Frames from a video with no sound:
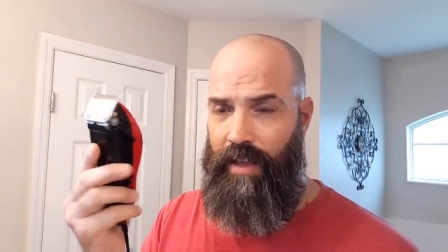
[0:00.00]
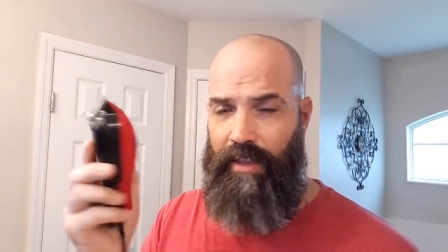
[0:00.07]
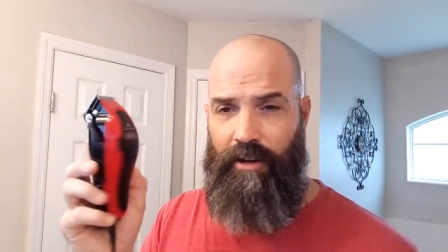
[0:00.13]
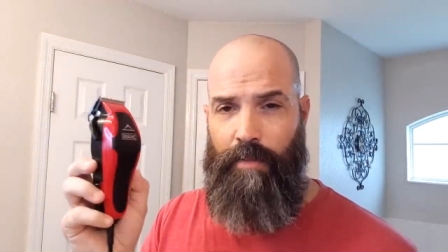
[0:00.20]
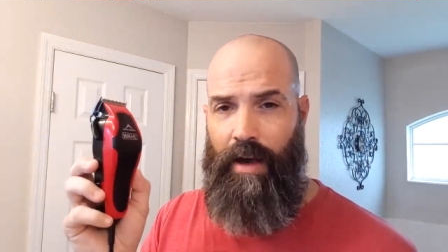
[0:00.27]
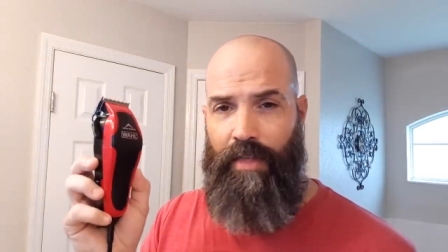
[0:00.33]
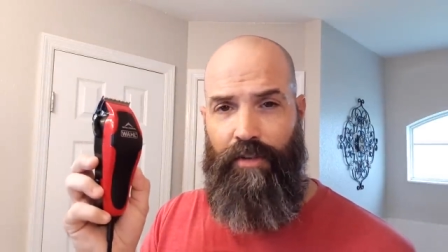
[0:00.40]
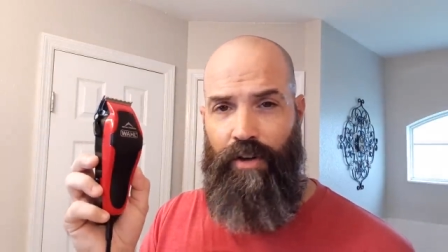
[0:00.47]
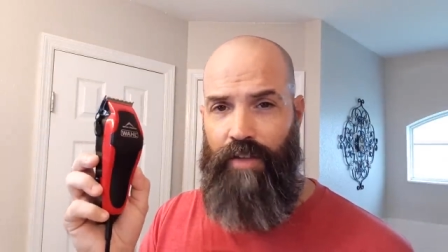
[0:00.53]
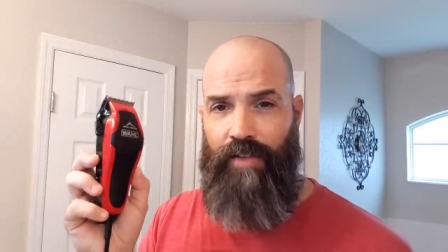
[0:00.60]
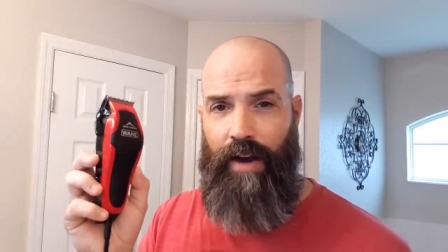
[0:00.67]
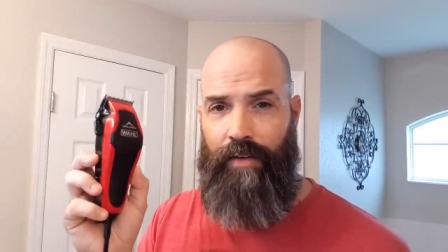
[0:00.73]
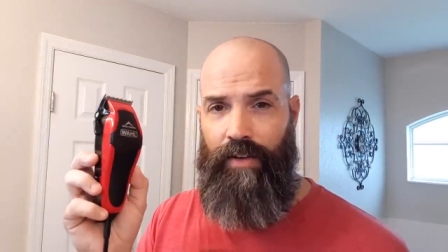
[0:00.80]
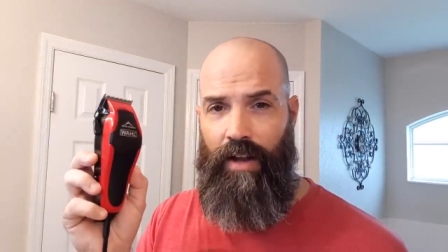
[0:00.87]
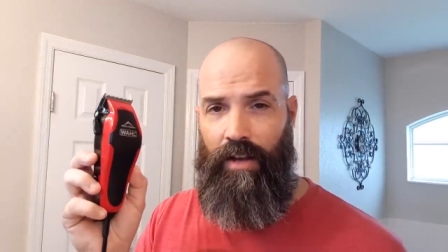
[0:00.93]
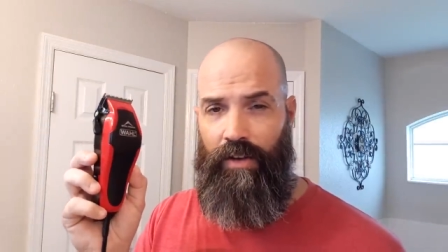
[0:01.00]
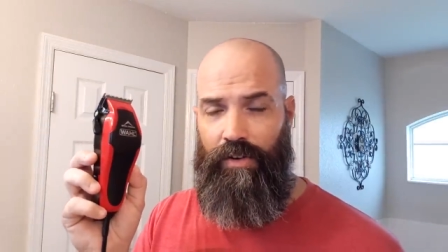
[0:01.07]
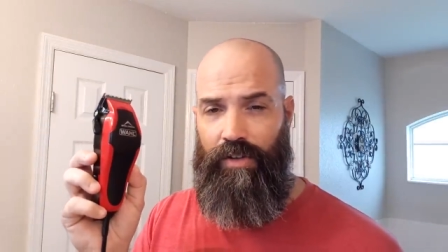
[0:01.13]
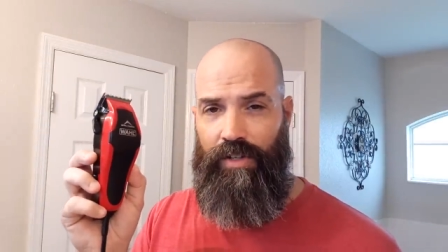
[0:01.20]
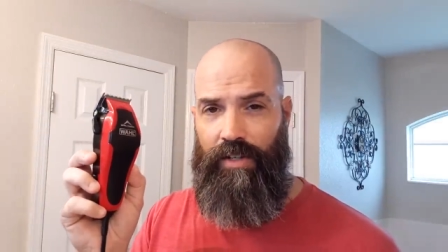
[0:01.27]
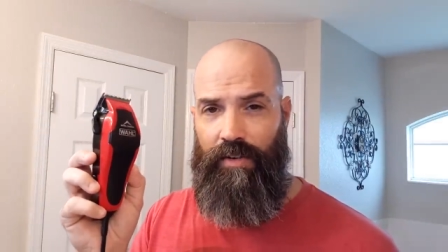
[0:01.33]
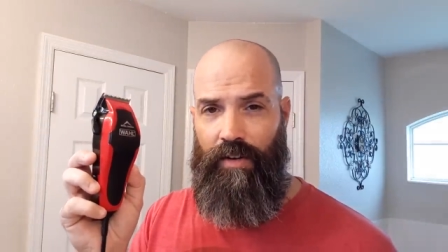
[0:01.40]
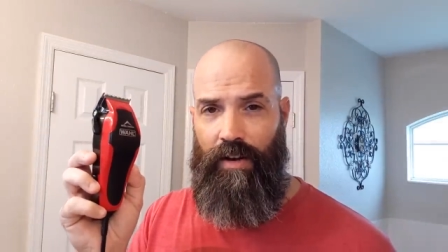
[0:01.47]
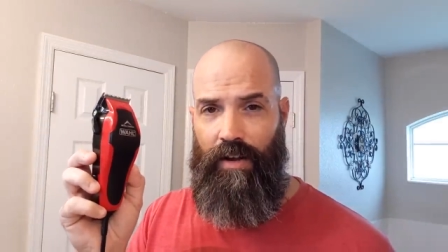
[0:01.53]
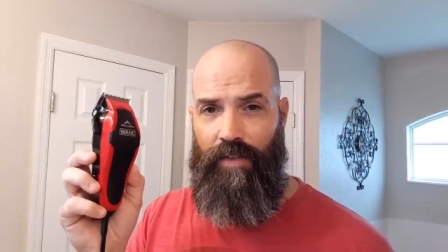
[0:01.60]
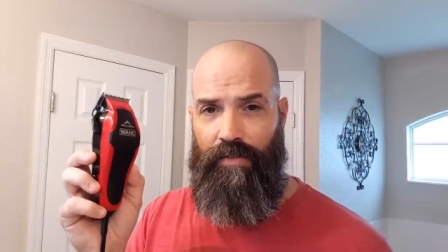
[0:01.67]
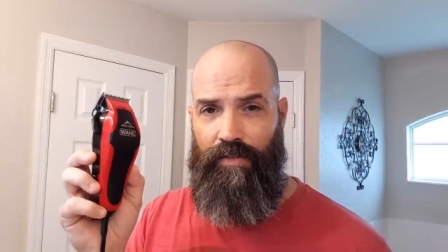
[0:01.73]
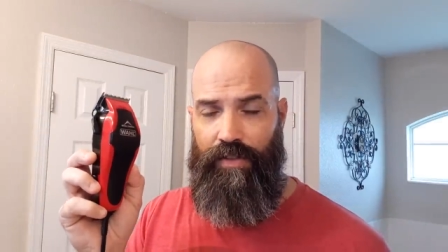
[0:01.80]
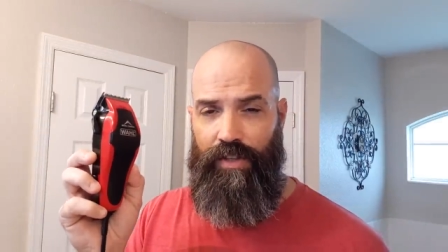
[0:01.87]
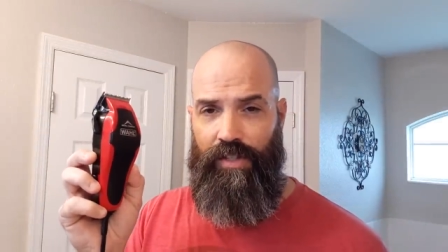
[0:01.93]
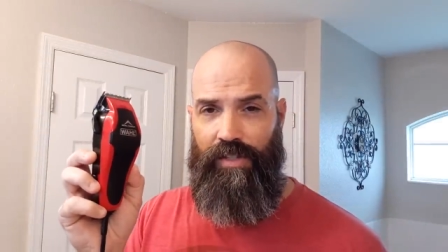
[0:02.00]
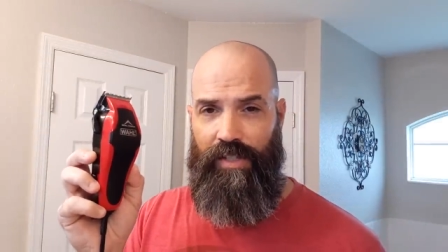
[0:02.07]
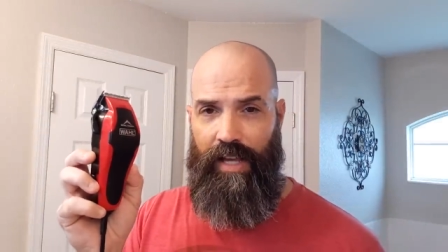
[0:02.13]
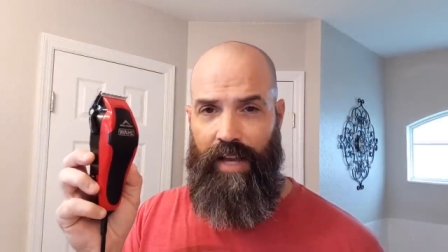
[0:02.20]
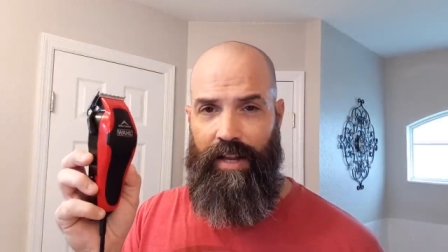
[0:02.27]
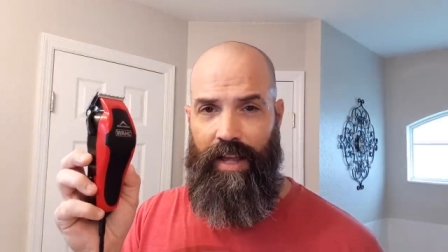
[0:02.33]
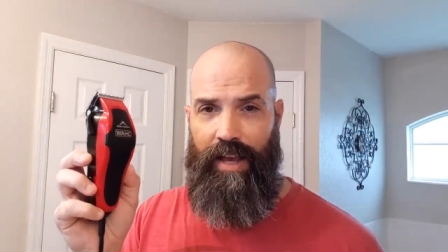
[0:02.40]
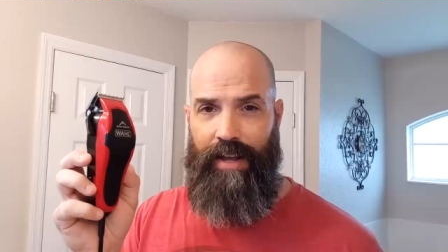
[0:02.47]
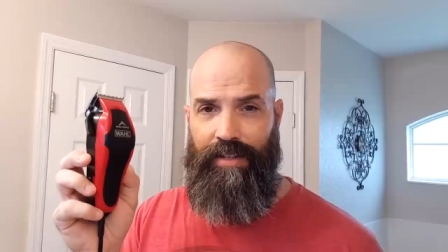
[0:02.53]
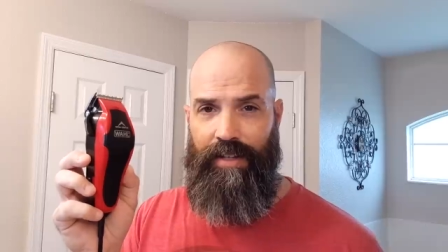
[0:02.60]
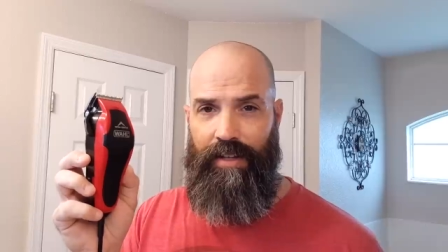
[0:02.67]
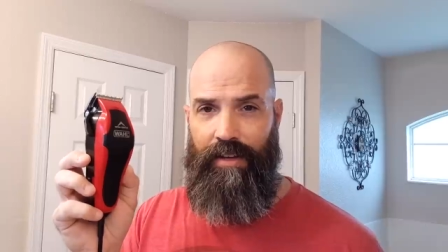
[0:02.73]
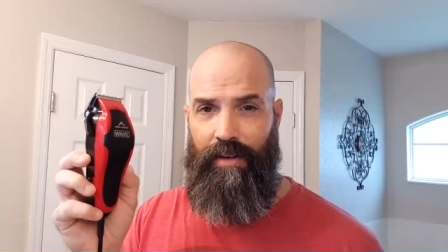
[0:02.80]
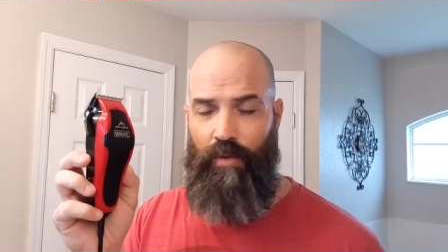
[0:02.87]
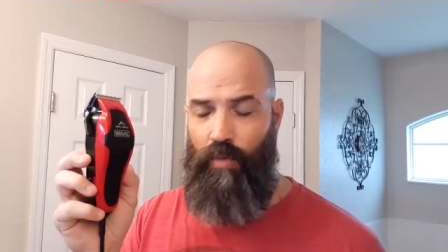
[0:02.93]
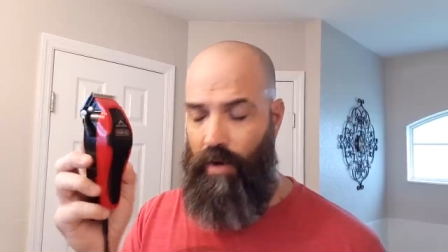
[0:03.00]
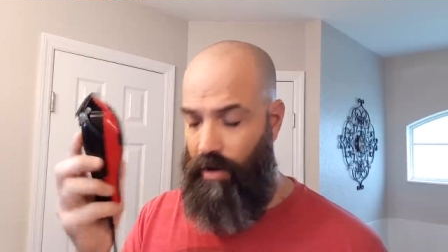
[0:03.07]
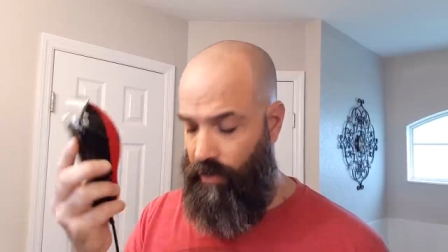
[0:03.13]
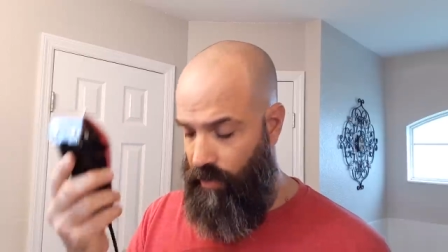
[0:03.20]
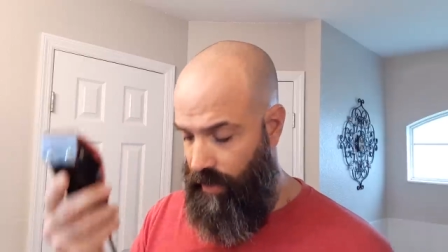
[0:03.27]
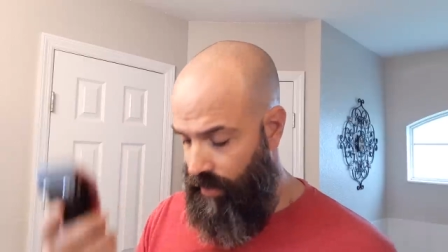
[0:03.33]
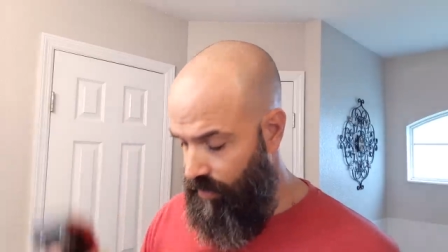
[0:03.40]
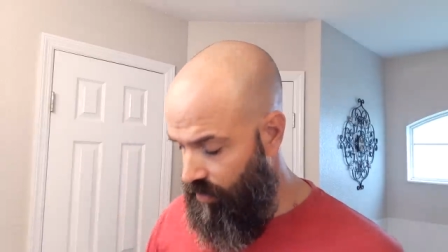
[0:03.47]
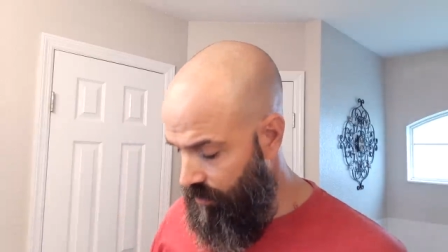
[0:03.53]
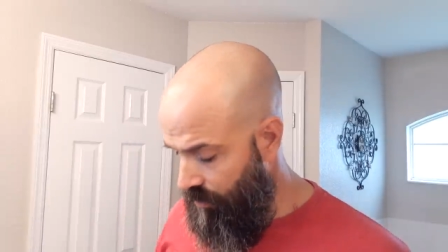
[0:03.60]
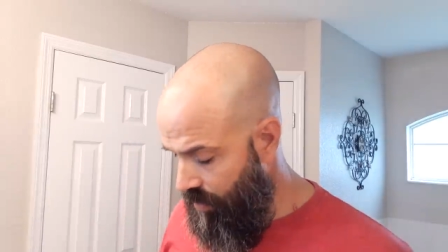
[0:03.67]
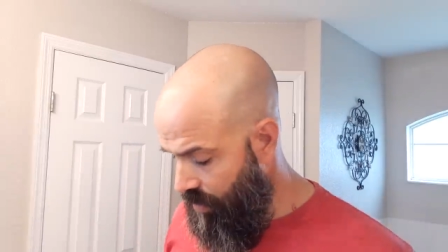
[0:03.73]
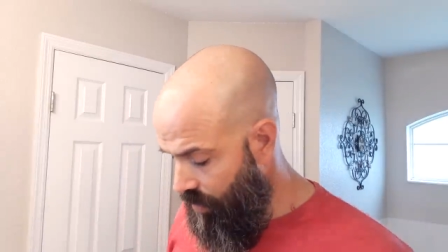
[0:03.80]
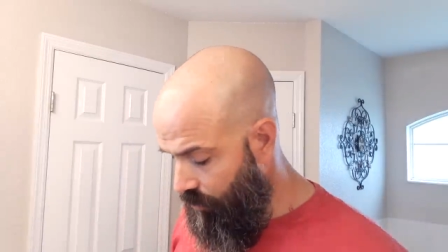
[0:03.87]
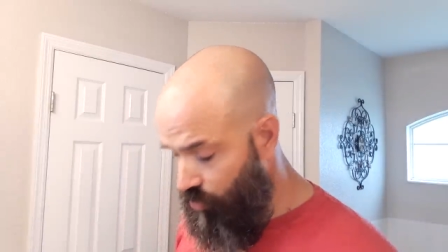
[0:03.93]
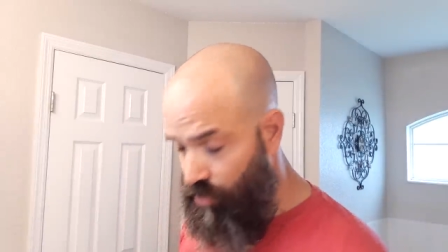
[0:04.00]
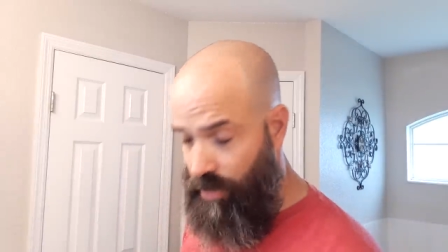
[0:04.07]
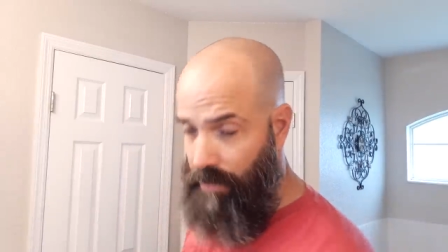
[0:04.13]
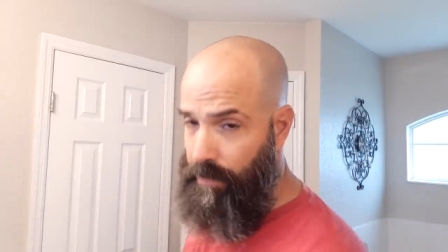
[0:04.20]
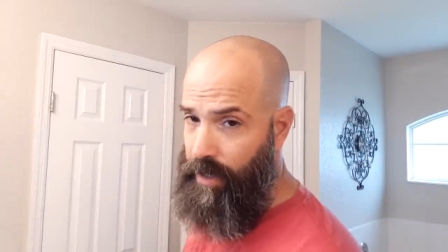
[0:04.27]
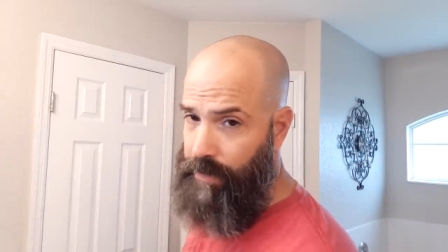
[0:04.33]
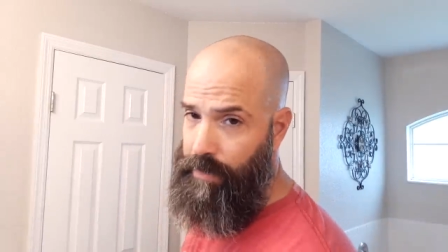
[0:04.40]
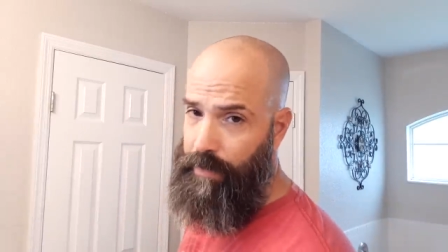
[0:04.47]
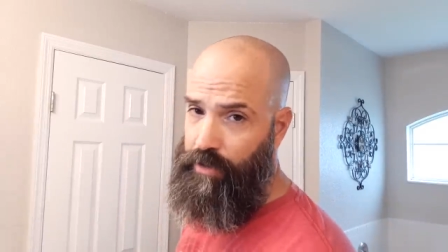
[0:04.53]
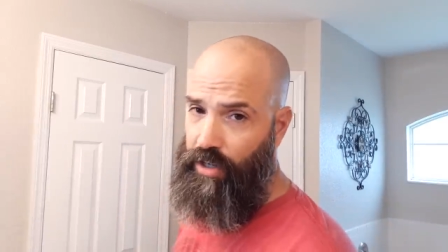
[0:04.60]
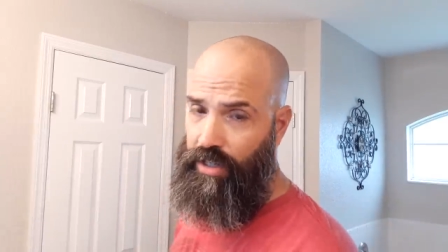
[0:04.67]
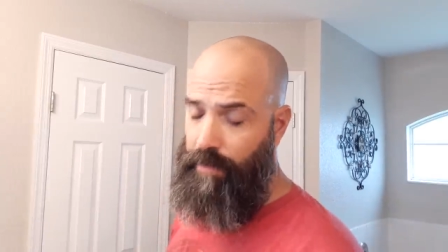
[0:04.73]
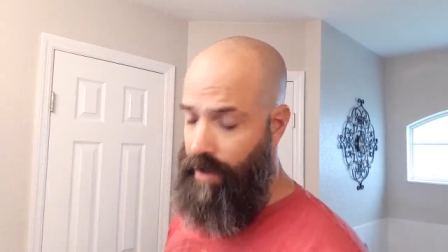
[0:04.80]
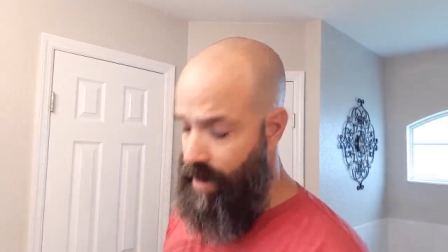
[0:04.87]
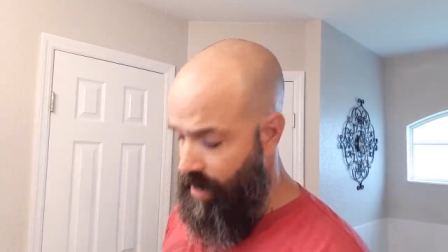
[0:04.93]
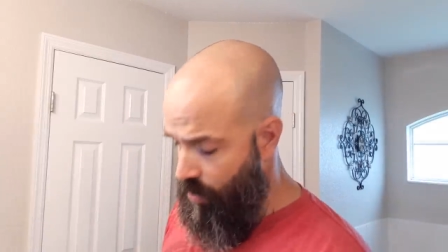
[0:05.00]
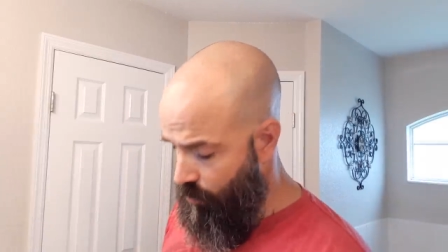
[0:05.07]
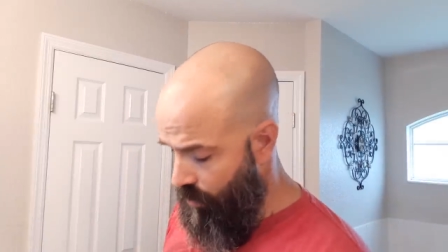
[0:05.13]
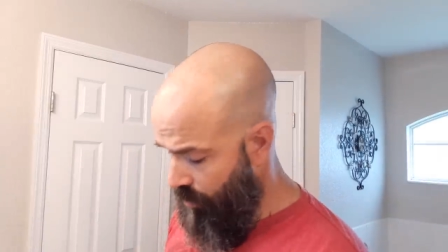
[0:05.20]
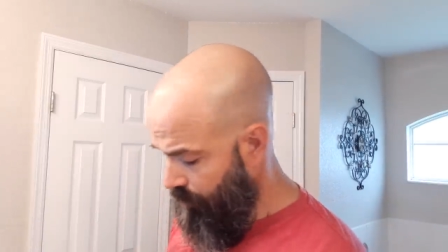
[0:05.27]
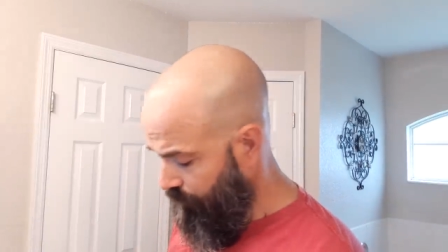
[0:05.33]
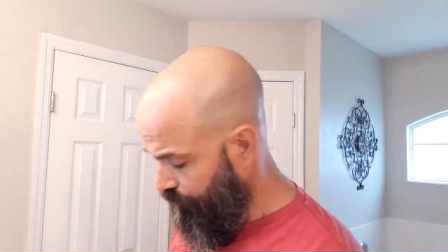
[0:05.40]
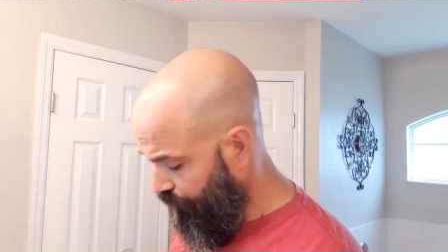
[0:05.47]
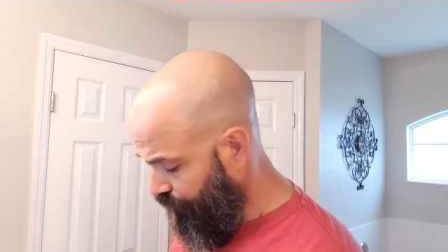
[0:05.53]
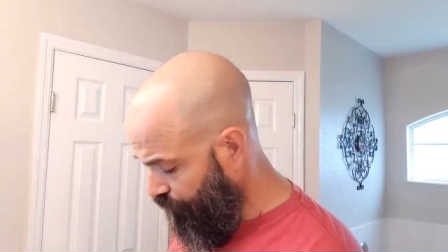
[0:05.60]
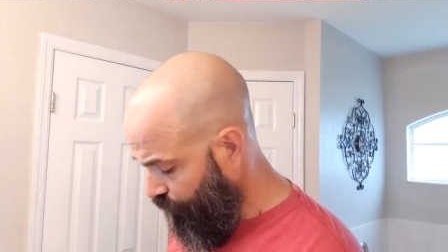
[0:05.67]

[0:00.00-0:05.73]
They're about $35 uh, for this set at uh, Walgreens sure you can pick them up just about anywhere.